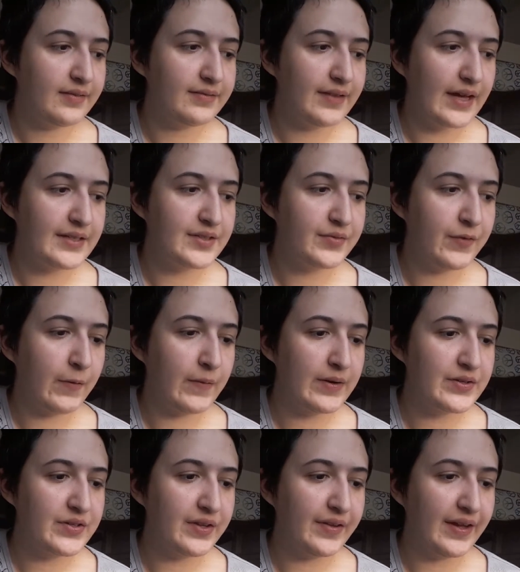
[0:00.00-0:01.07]
fast
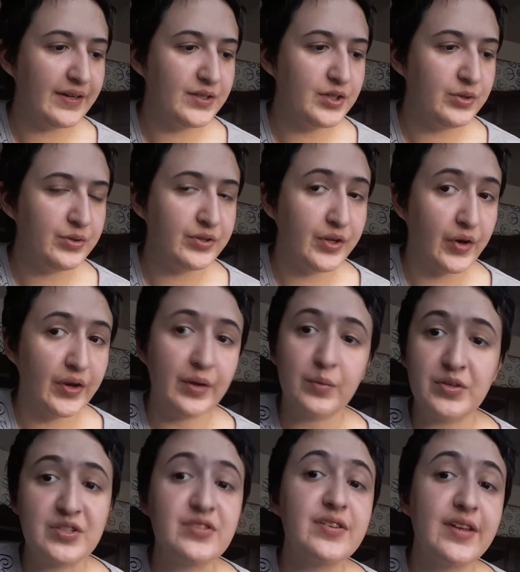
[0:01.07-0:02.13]
forward to like 2:30,
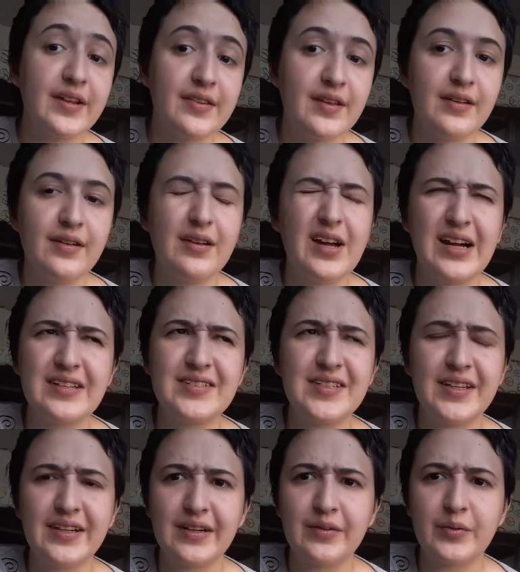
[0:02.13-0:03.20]
which is like the last
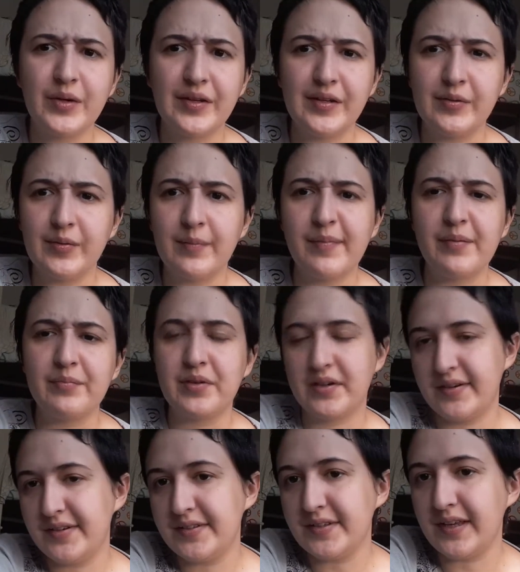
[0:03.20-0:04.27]
thing I really
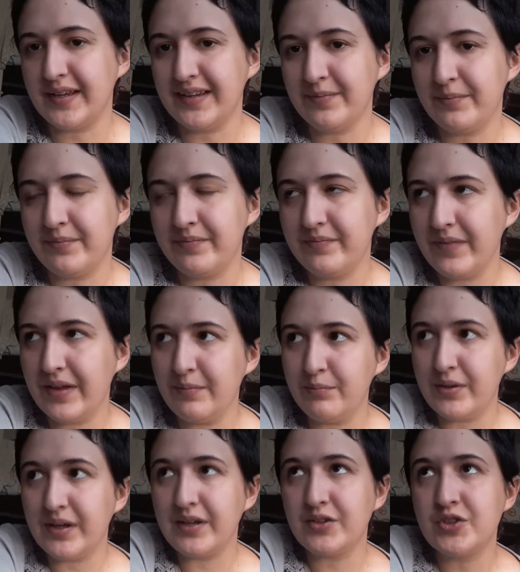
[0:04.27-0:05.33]
remember is like it
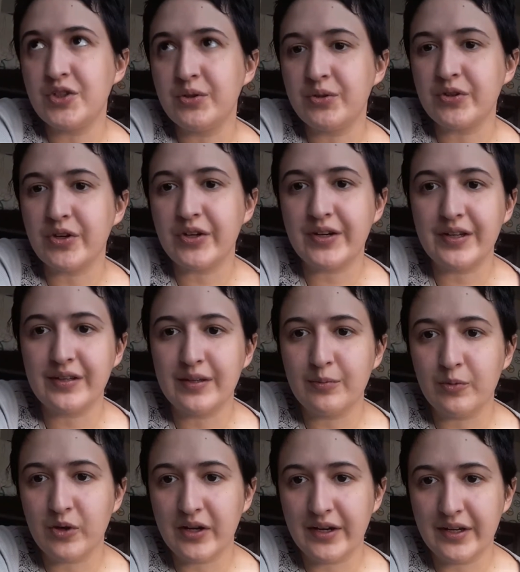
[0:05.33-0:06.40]
being 2:30 in the
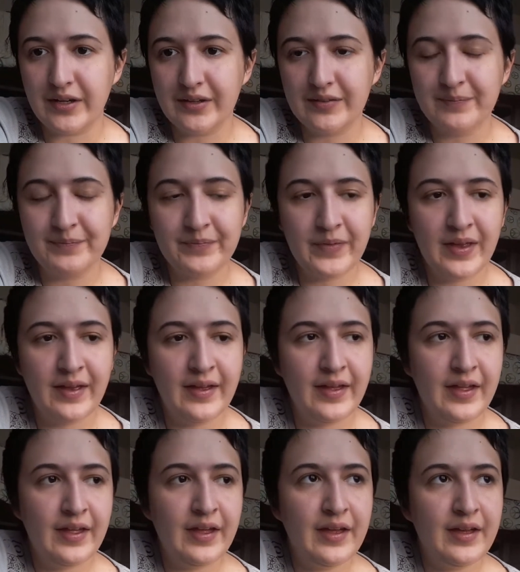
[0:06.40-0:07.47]
morning.
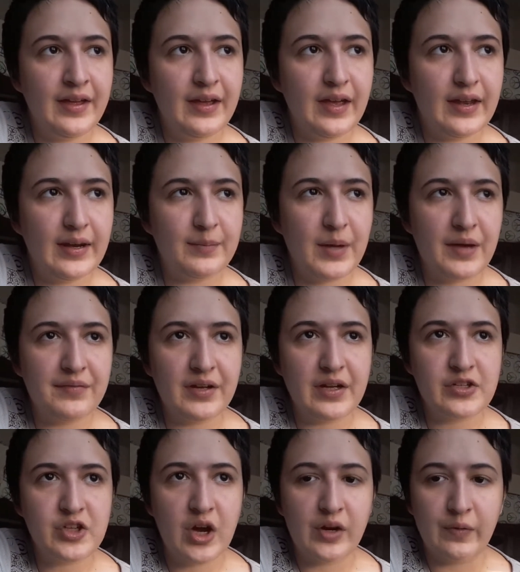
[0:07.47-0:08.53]
And I'm having
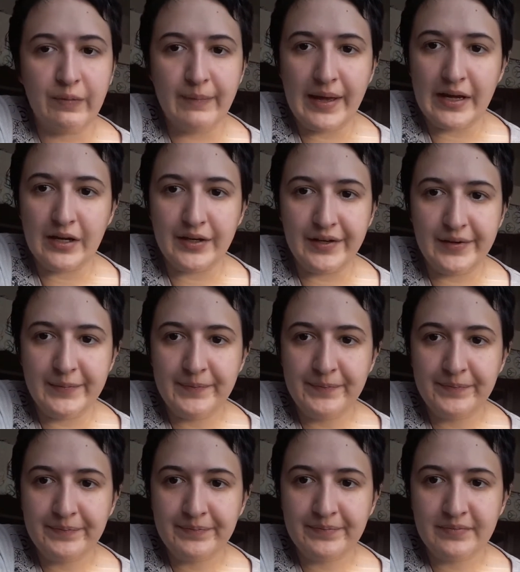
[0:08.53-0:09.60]
a talk with my aunt.
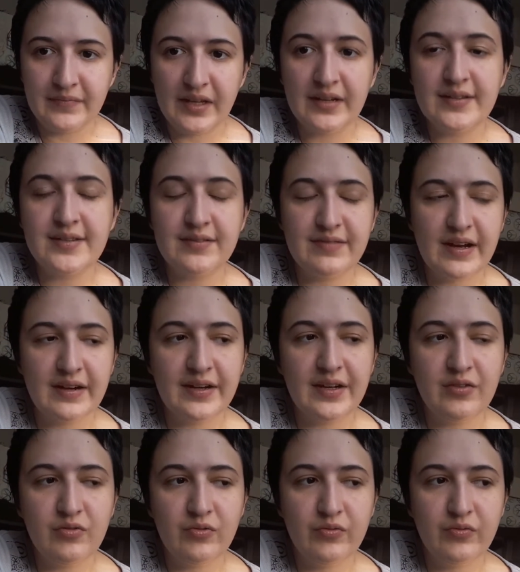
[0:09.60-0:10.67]
And it's a
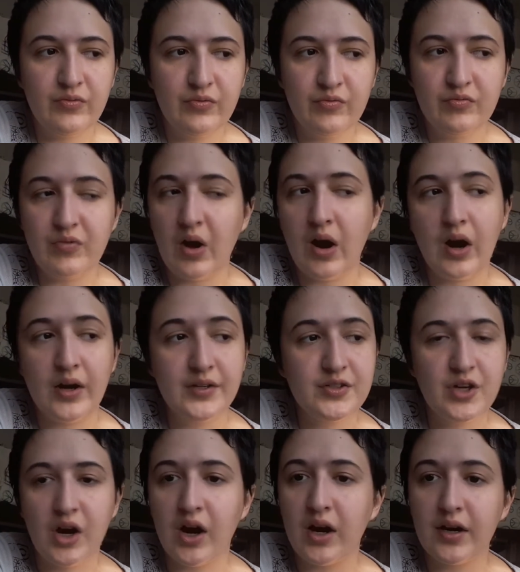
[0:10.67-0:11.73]
very heart
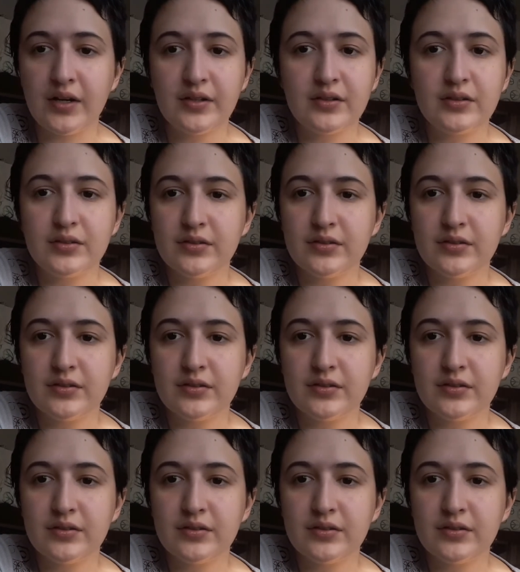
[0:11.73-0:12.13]
to heart,